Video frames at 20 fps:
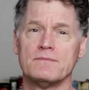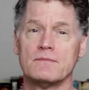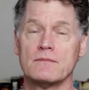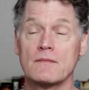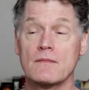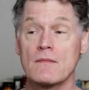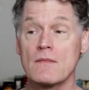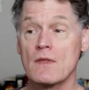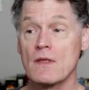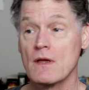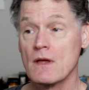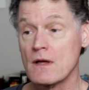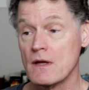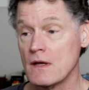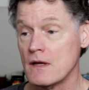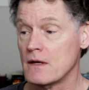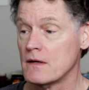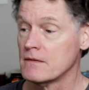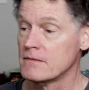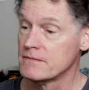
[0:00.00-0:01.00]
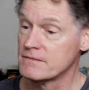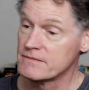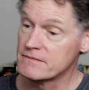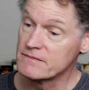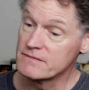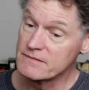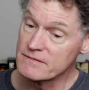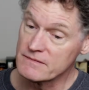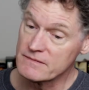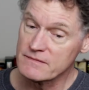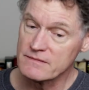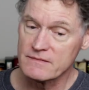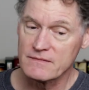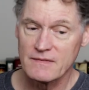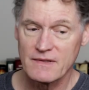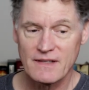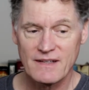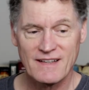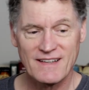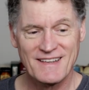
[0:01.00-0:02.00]

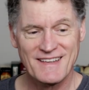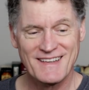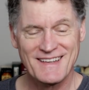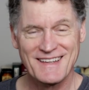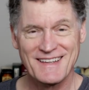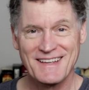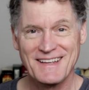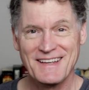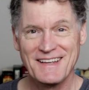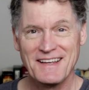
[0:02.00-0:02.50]
No one is speaking in this clip.